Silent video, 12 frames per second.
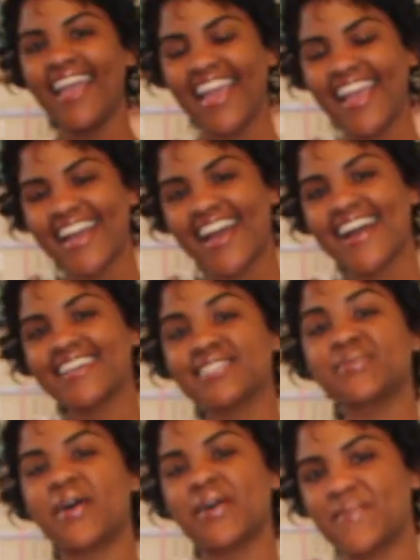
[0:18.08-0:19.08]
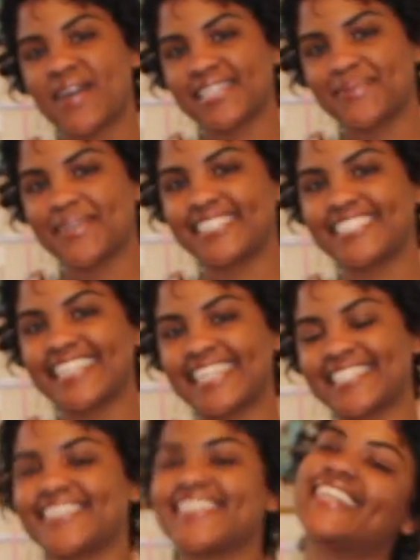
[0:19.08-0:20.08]
mind. Hey guys, welcome back to my
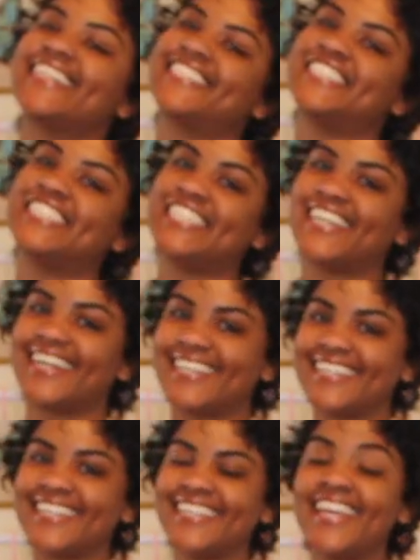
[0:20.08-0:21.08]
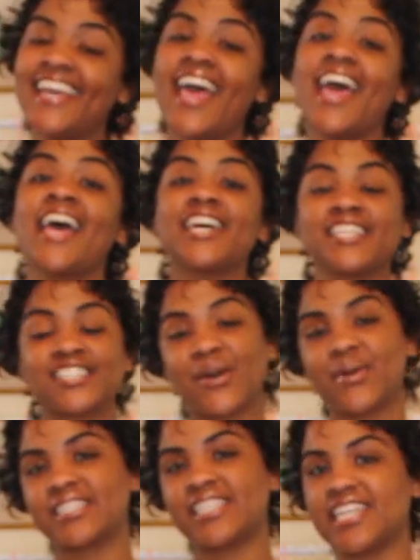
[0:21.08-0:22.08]
channel. It's Chianny.
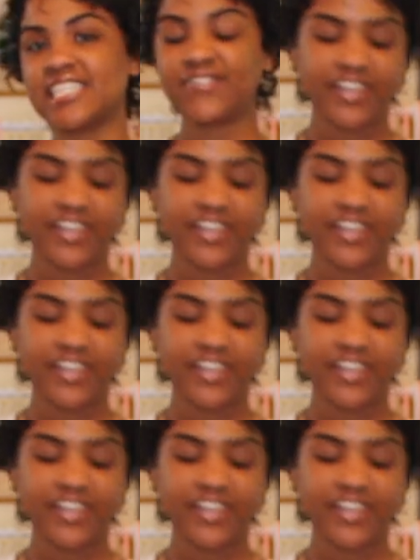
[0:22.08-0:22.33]
So in today's